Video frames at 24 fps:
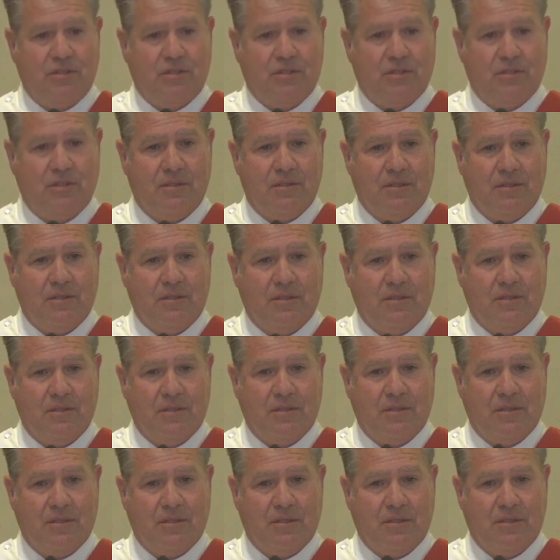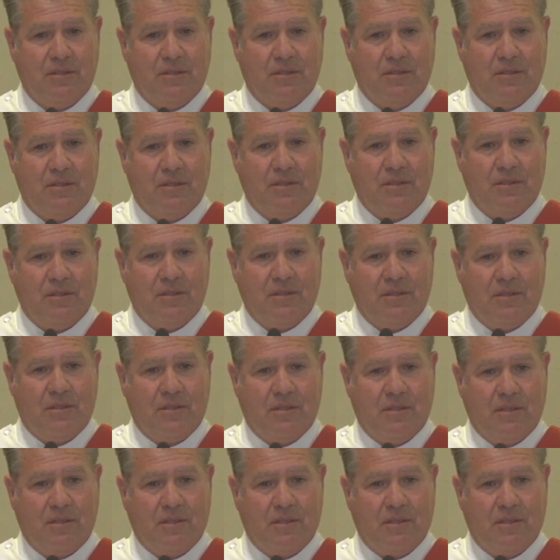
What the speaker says: (silence)